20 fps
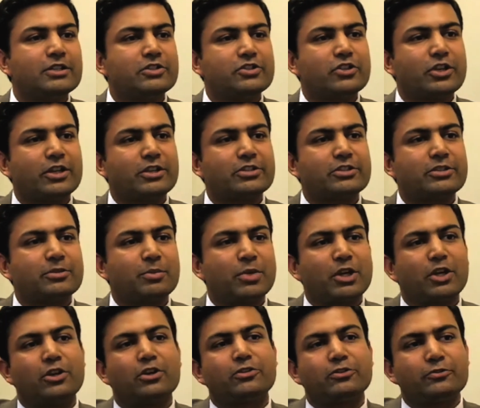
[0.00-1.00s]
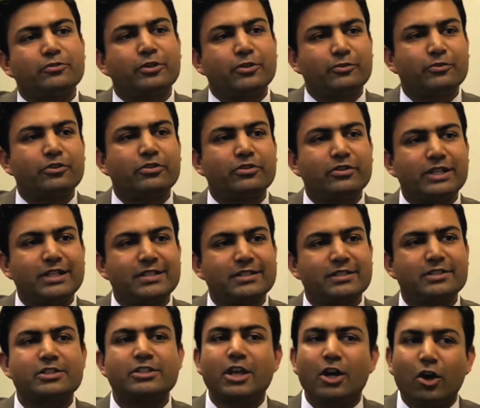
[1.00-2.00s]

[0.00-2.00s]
just because of different reasons.